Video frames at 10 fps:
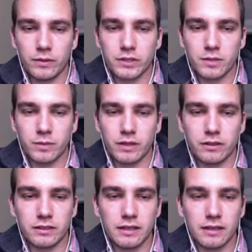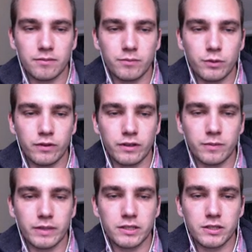should be able to, yeah, move our
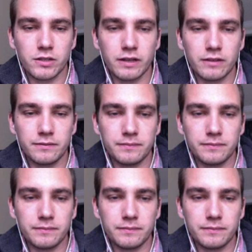dimensions around.